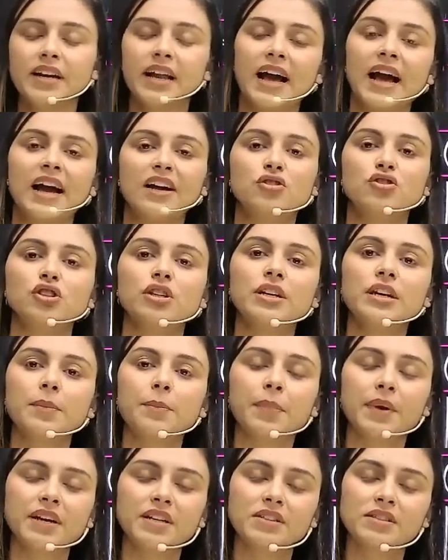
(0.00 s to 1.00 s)
actually
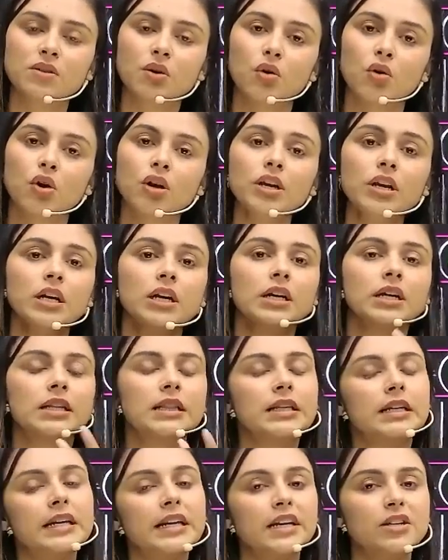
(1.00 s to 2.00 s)
depends on
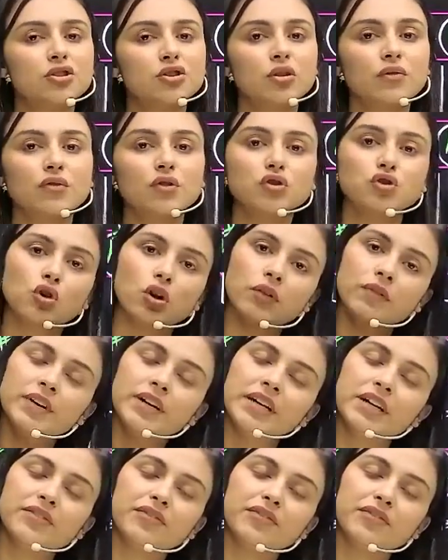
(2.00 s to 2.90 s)
the nature of the solvent.